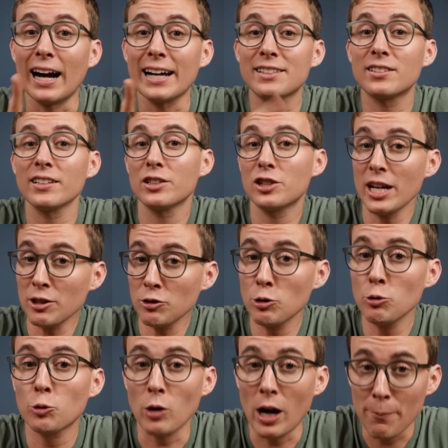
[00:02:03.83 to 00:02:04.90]
I'd suggest
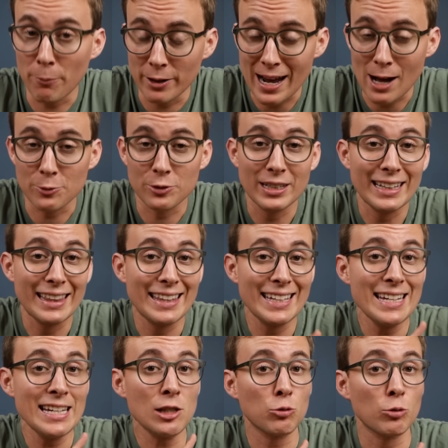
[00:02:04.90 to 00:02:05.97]
you try pronouncing
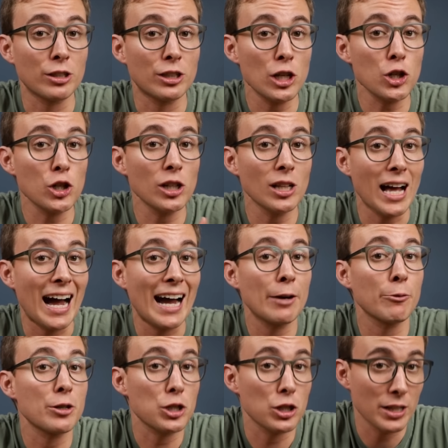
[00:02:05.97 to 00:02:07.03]
these traditional
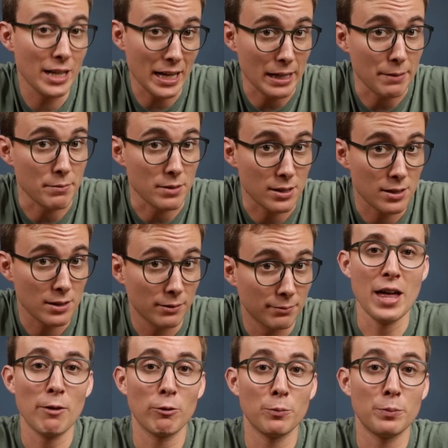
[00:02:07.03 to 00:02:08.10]
Irish names.
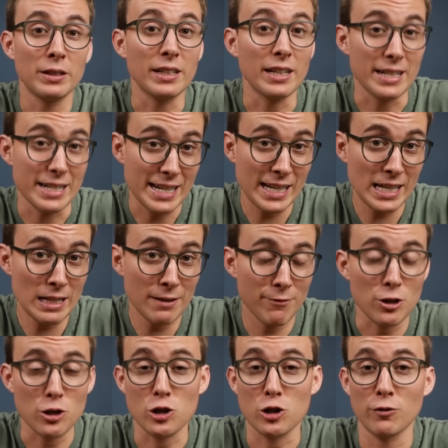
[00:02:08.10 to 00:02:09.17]
That would be
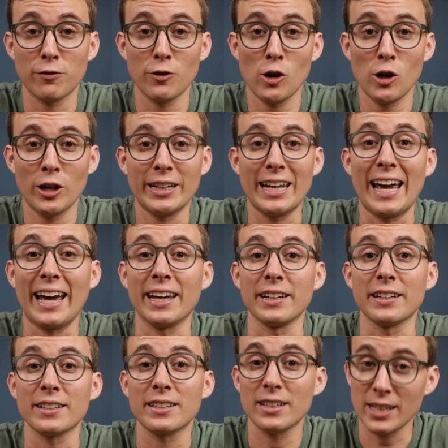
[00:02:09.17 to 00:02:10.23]
Niamh, Siobhan,
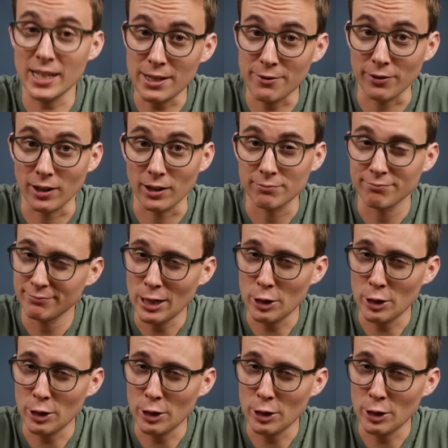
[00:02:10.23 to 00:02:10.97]
and Kiva.